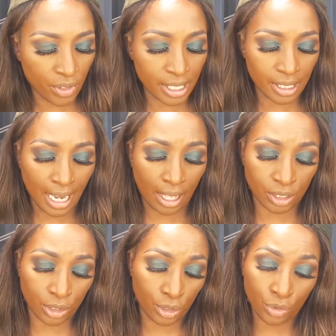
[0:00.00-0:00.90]
Freestyle,
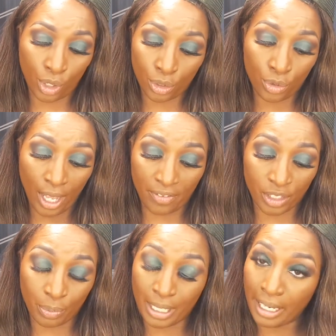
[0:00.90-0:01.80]
so you know you have
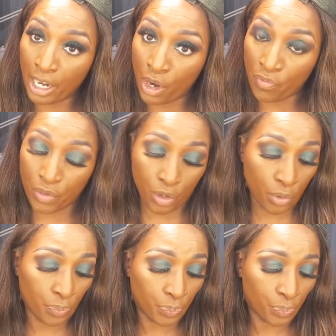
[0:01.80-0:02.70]
to be
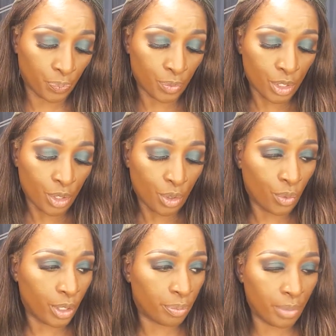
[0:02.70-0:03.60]
careful
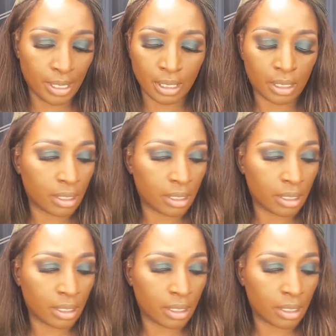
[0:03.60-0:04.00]
with Miss